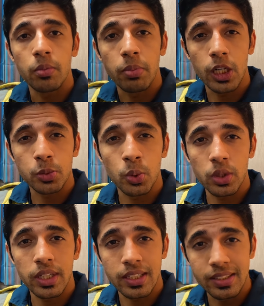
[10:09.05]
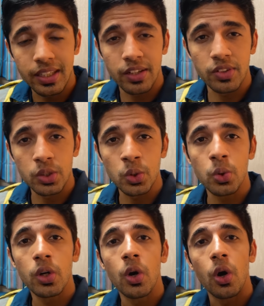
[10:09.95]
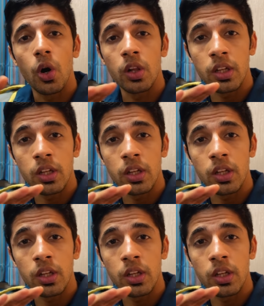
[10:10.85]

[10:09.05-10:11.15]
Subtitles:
Passport is there with you. All